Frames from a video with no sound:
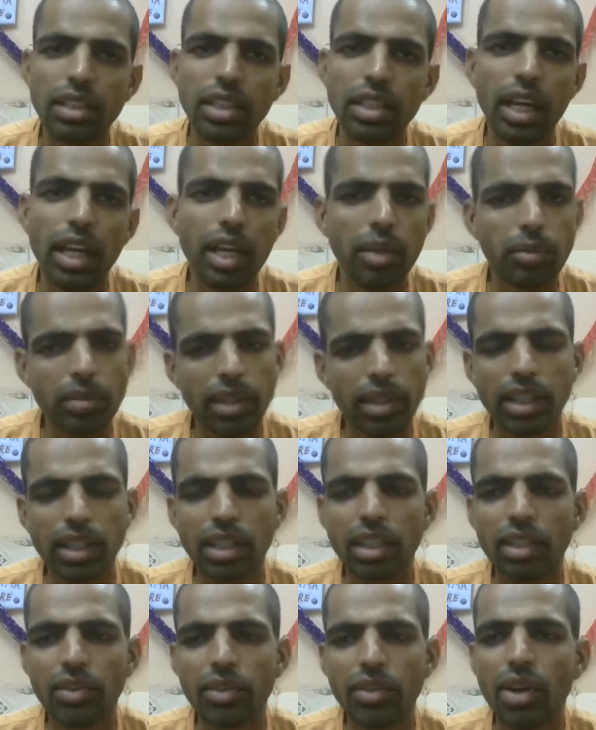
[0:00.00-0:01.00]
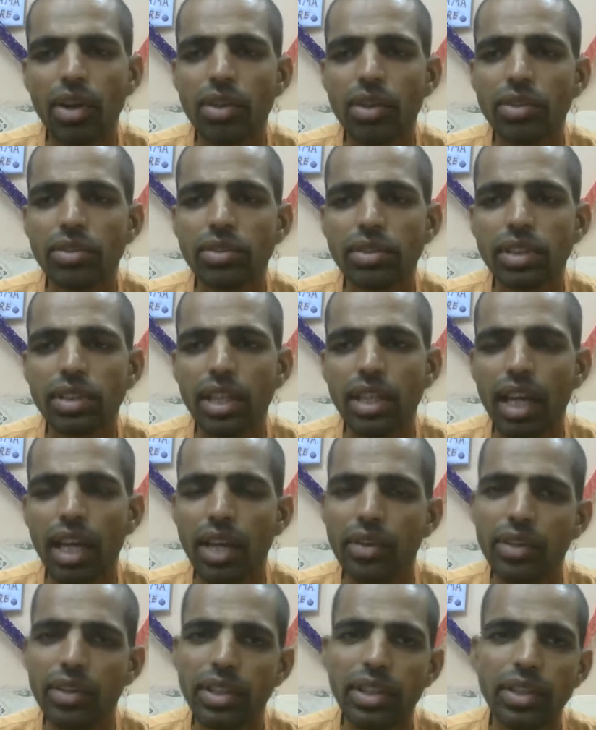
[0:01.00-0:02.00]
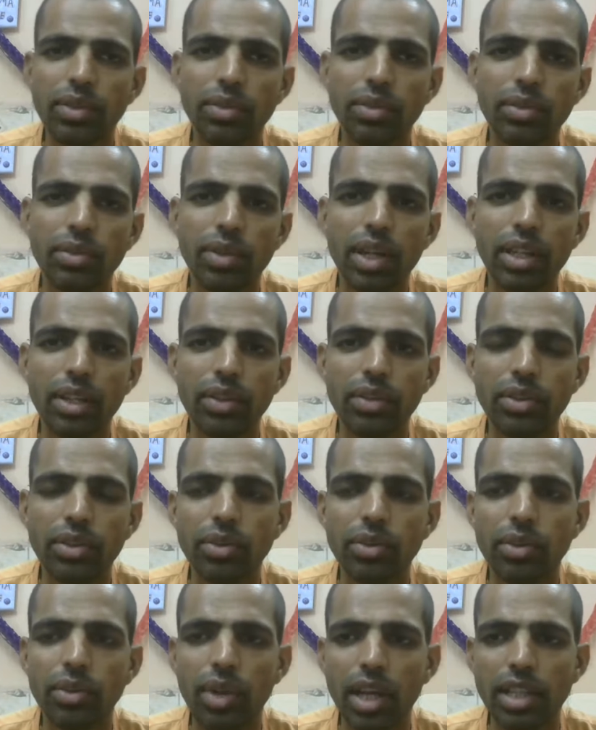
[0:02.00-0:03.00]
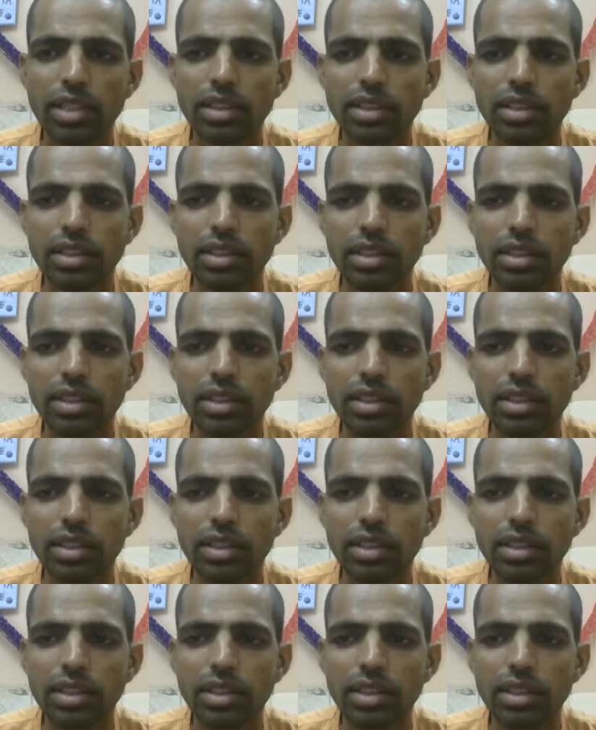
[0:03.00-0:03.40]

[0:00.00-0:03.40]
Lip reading: I am taking vow that I will give whatever you ask.